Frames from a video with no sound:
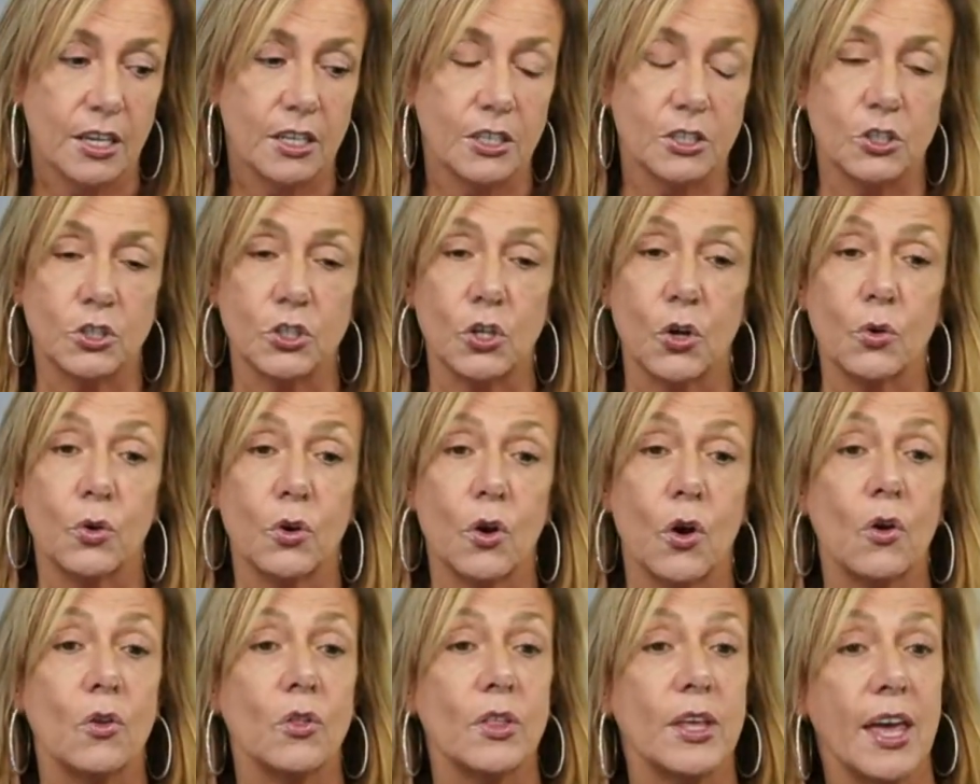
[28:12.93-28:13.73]
So
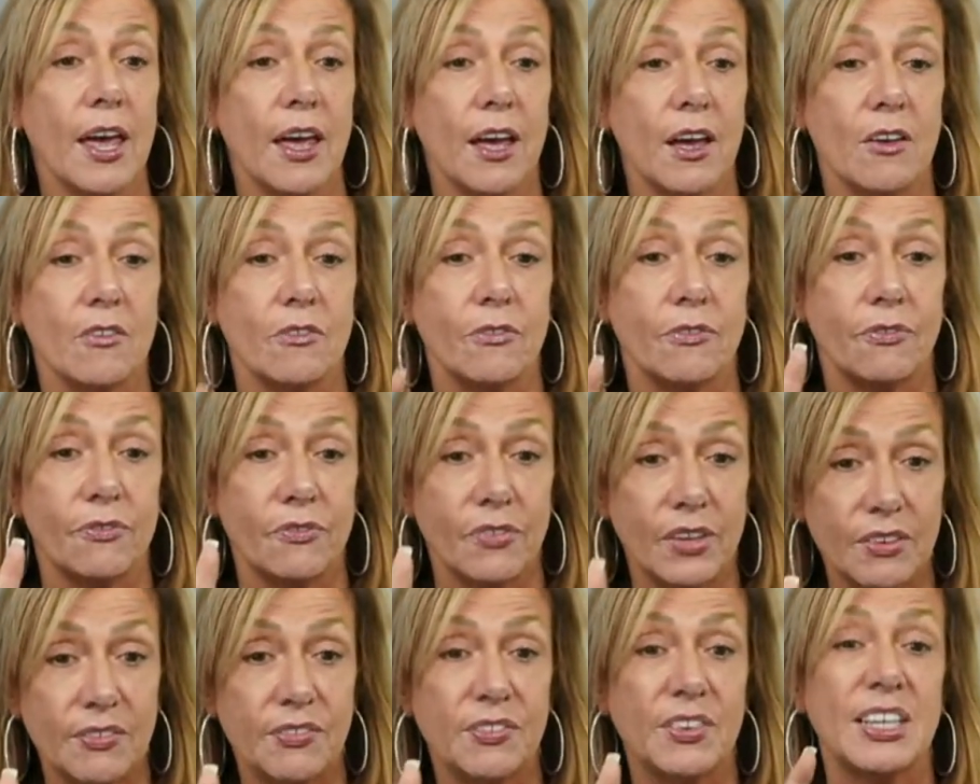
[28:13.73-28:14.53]
to only have
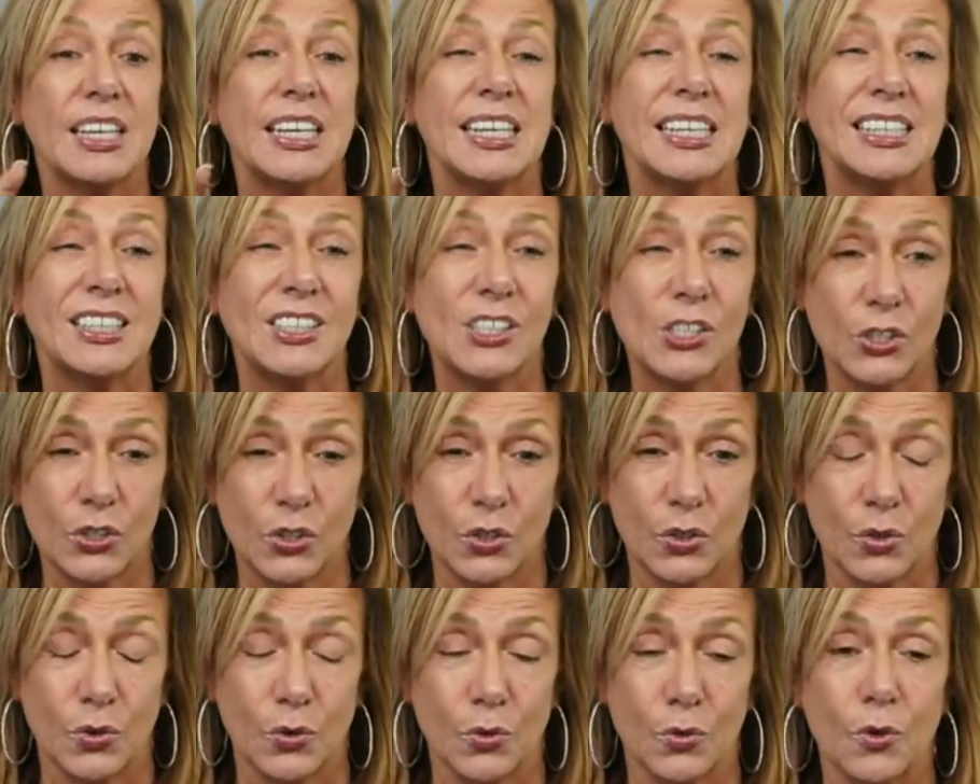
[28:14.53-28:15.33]

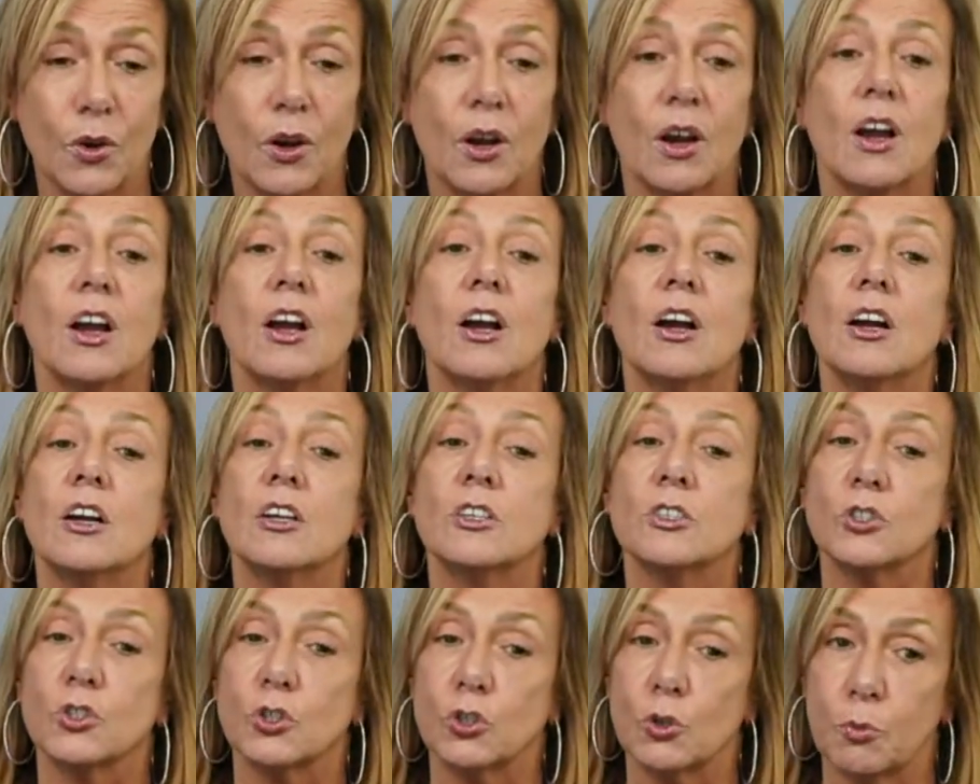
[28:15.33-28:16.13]
52,
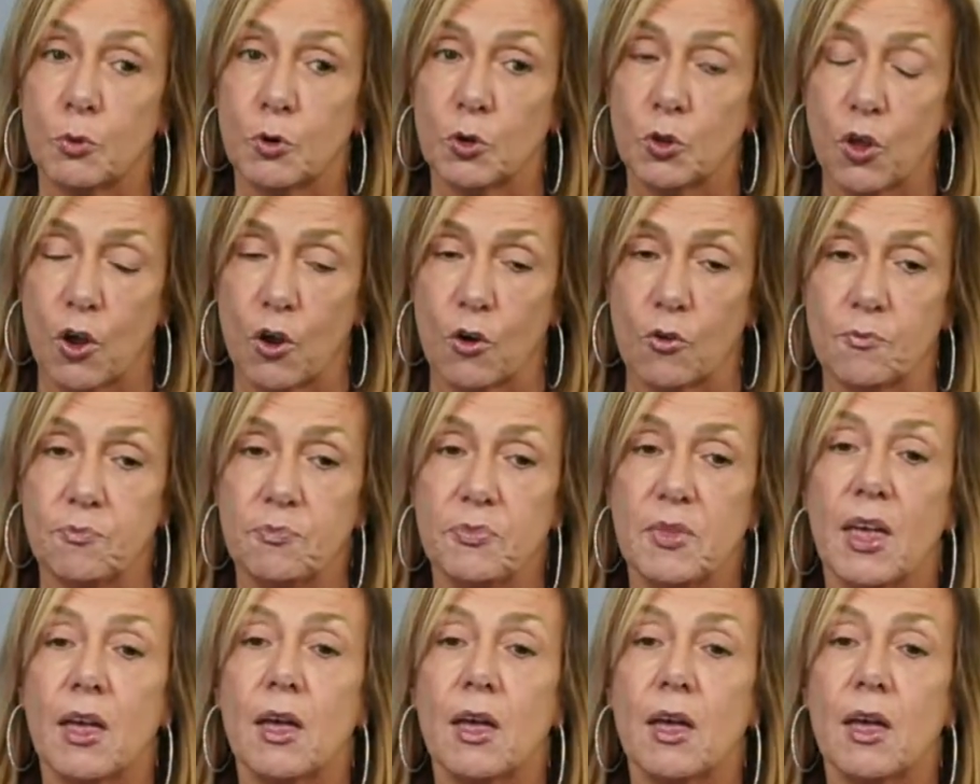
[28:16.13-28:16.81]
super low.